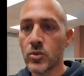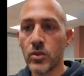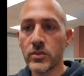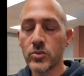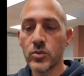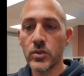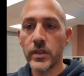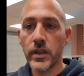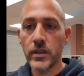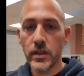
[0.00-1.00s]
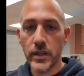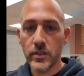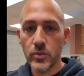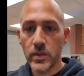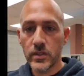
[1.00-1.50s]
call the school and they can connect
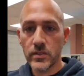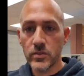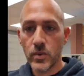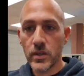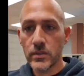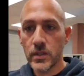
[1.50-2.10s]
you with us as well.